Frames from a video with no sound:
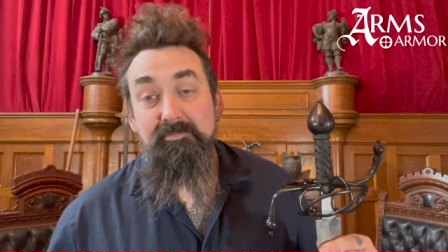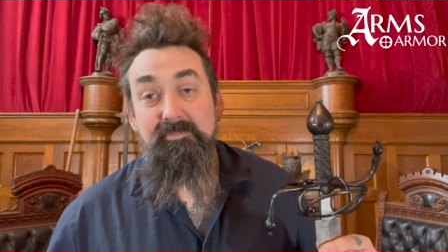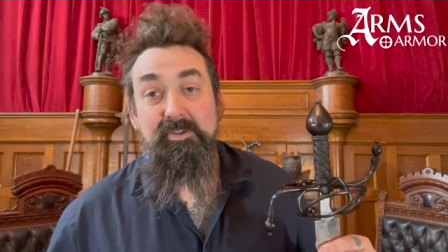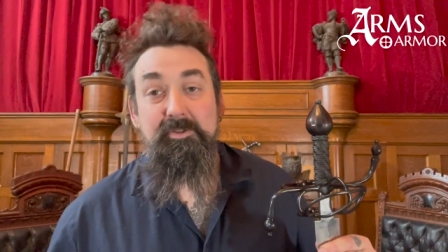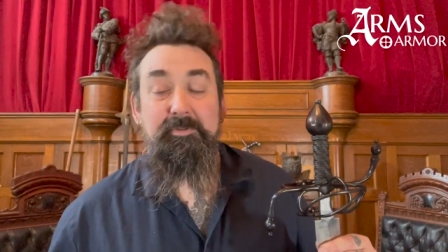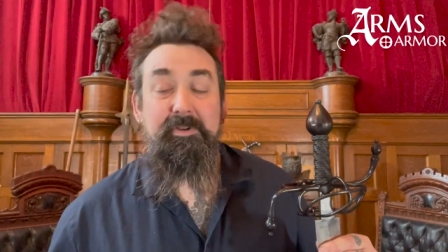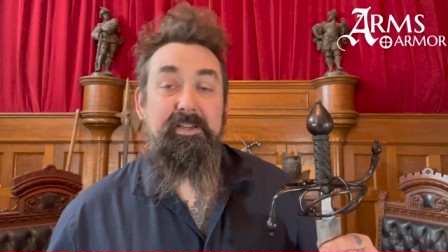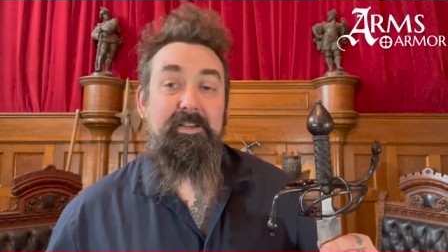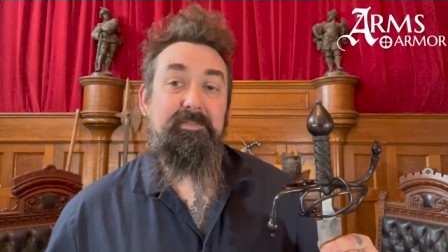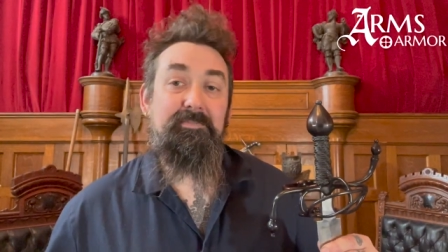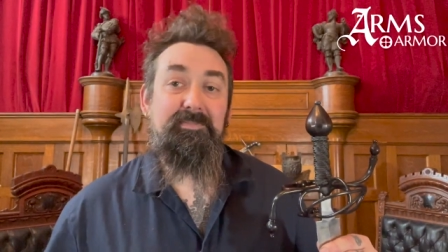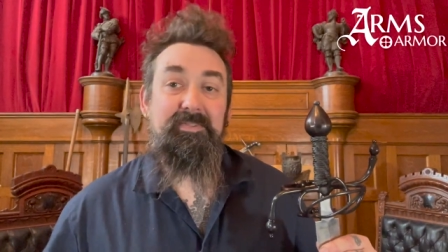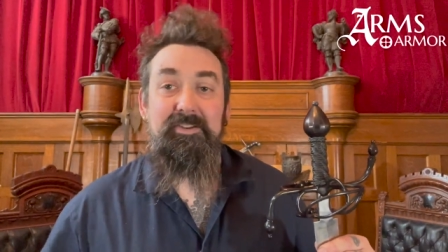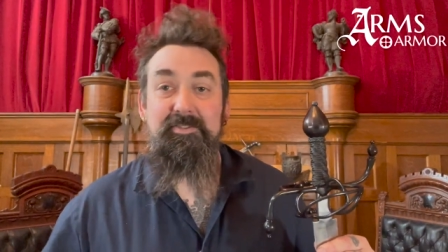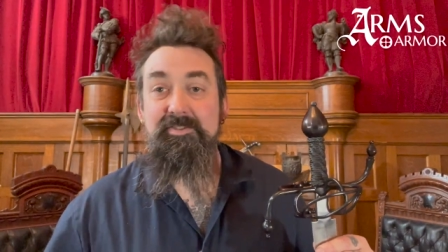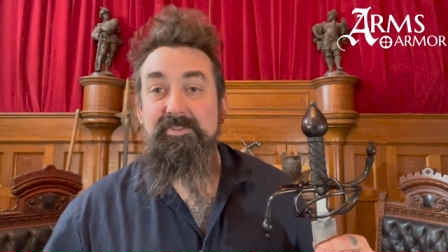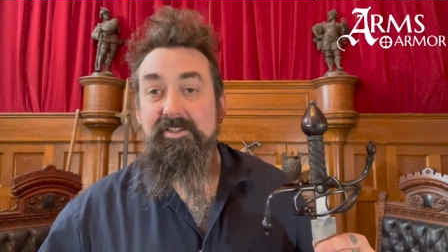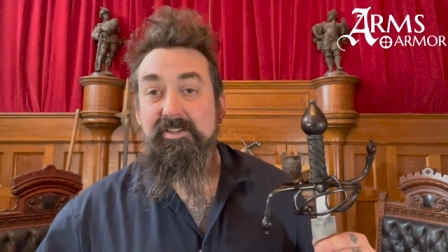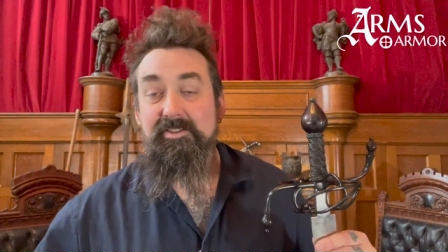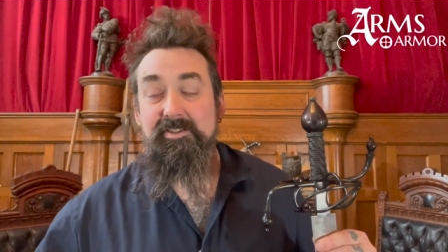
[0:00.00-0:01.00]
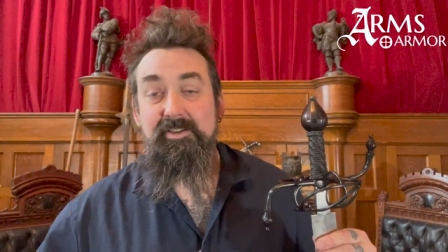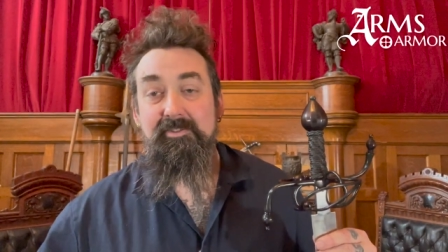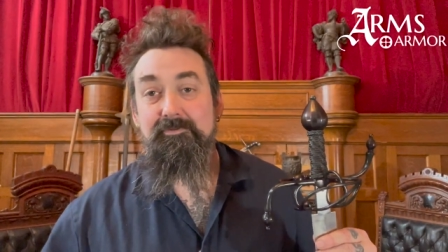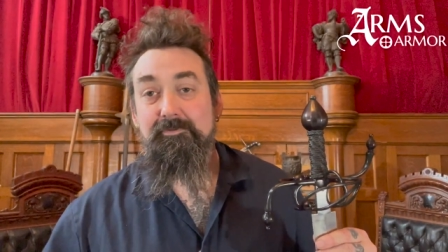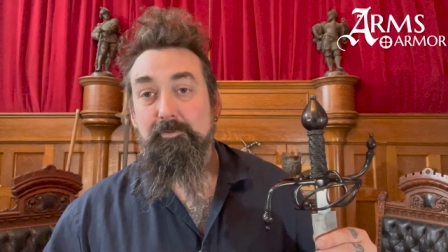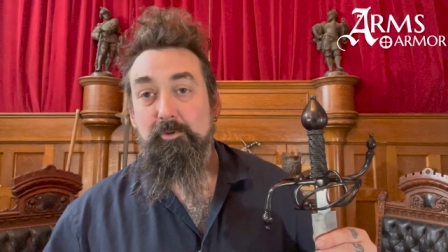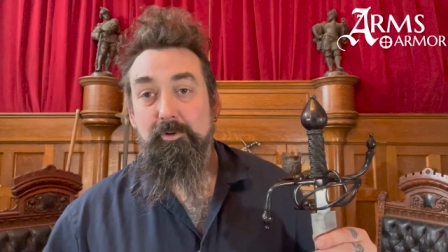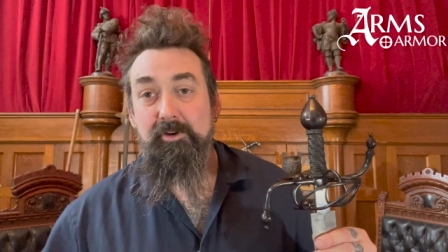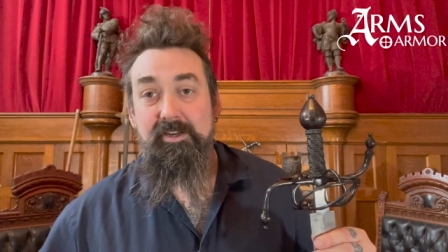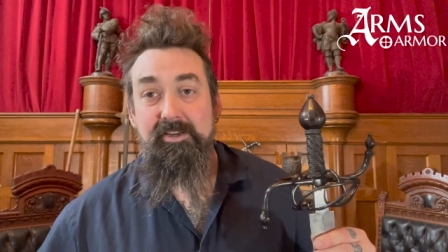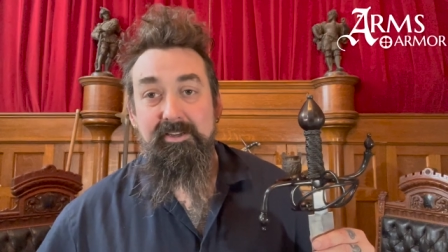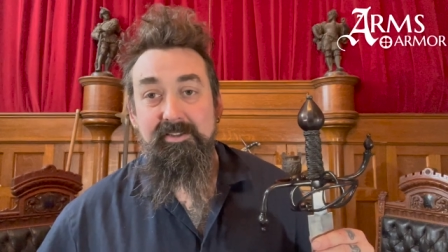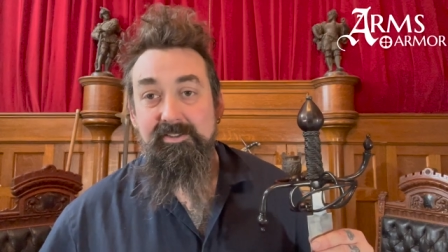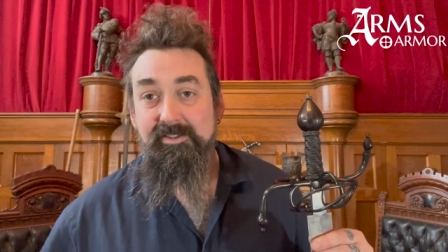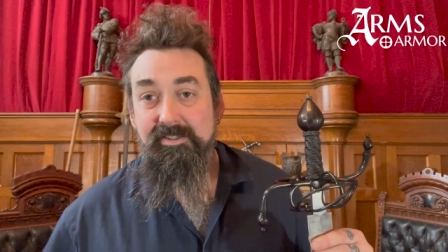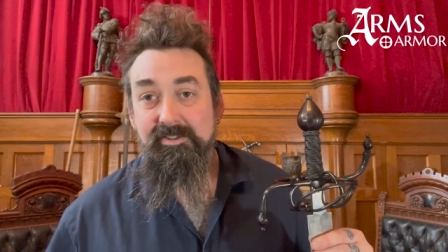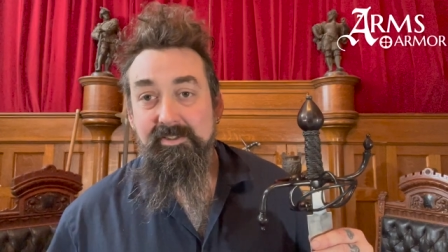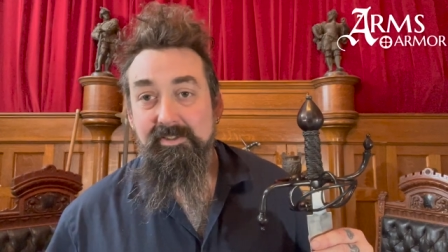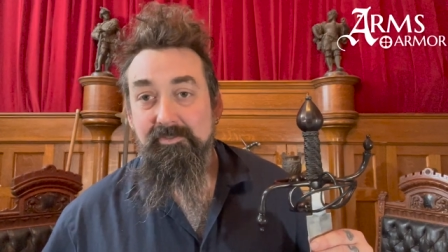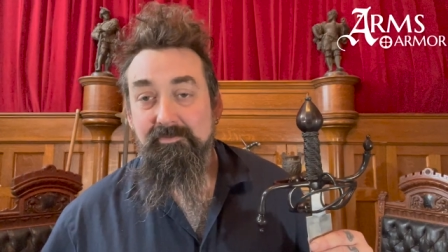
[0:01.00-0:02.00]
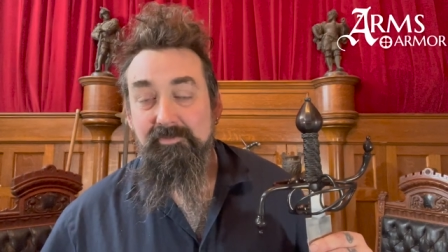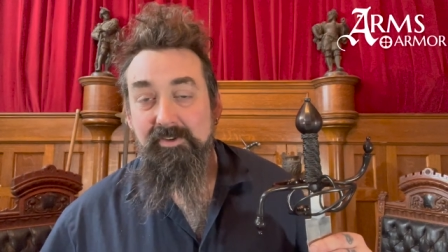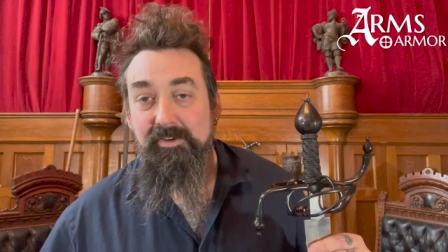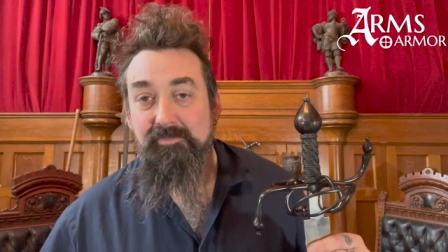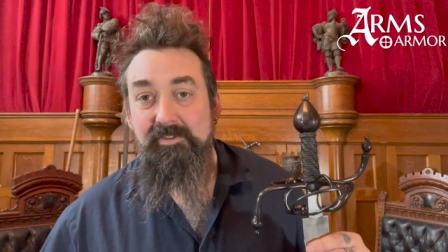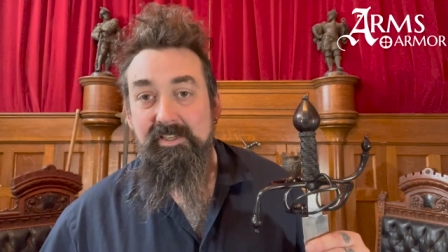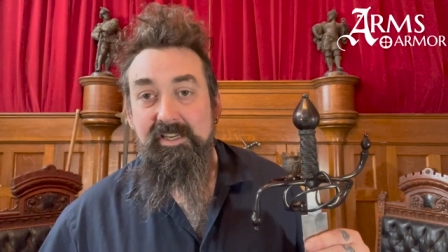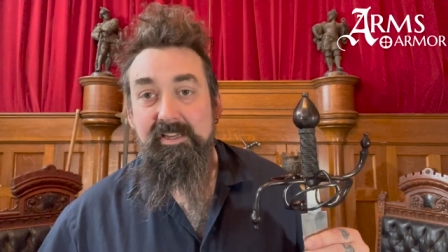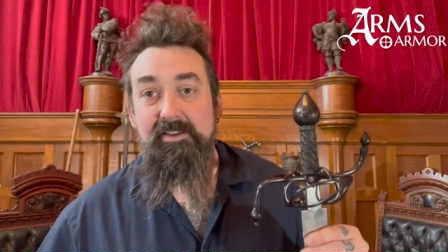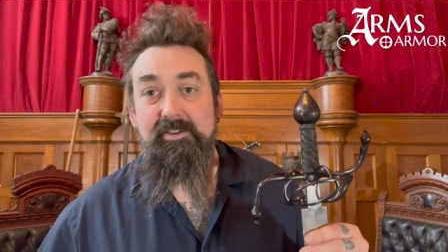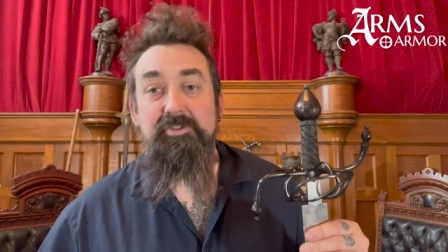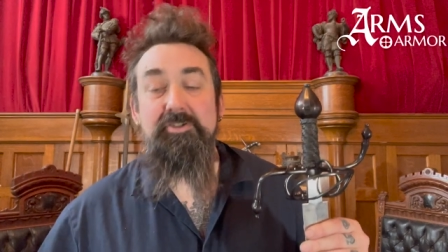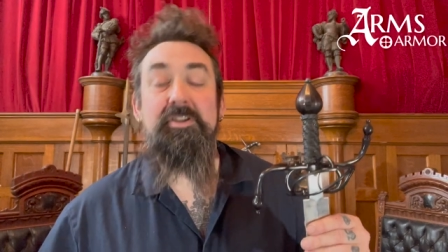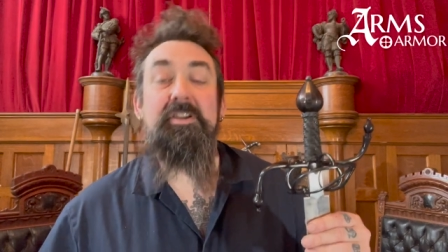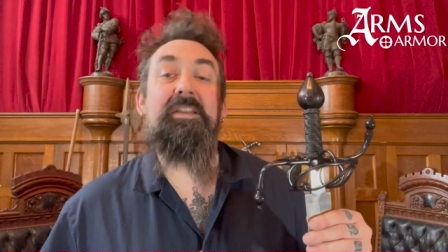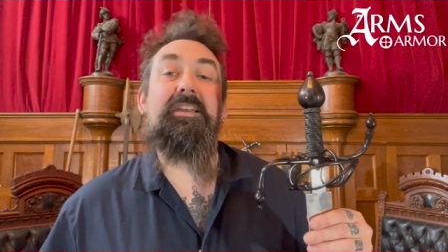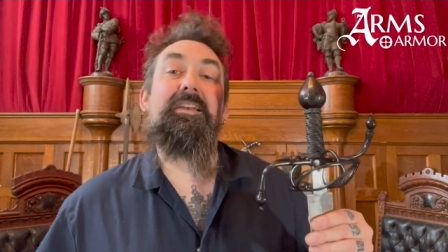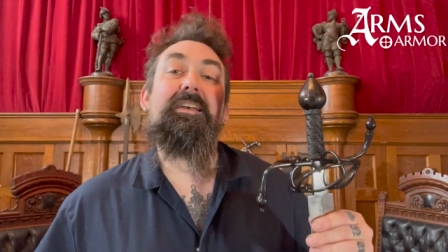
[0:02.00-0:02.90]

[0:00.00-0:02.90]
between you know 1640, 1650-ish,